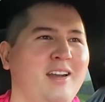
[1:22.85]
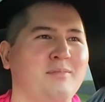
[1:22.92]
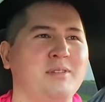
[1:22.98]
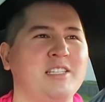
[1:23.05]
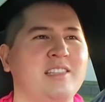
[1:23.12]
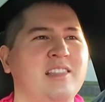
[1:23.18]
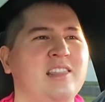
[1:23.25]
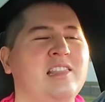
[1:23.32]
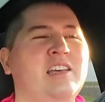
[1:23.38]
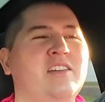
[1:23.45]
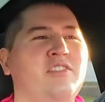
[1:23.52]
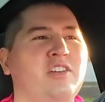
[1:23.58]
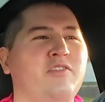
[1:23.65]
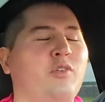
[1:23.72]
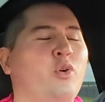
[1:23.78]
I'm just
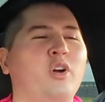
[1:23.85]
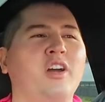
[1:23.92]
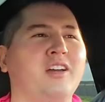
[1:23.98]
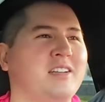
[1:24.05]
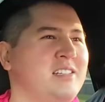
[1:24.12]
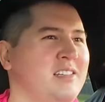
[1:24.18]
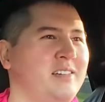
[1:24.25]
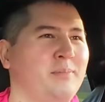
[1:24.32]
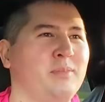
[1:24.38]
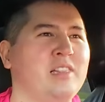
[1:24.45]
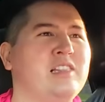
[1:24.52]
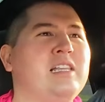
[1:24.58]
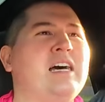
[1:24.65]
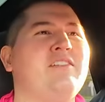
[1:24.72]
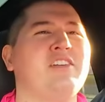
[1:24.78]
living for it. I'm
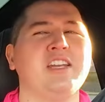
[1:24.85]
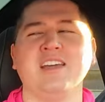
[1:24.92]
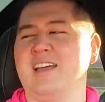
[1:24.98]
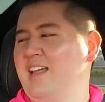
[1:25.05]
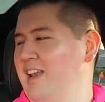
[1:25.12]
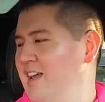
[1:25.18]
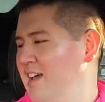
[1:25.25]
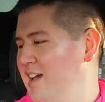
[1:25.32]
loving it.